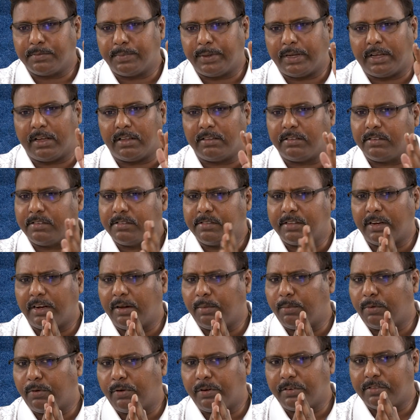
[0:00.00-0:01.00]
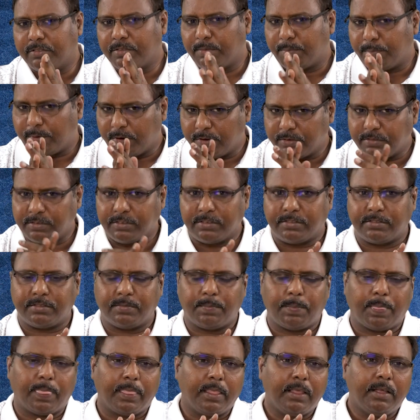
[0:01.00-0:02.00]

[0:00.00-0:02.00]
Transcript: because it's a laborious process.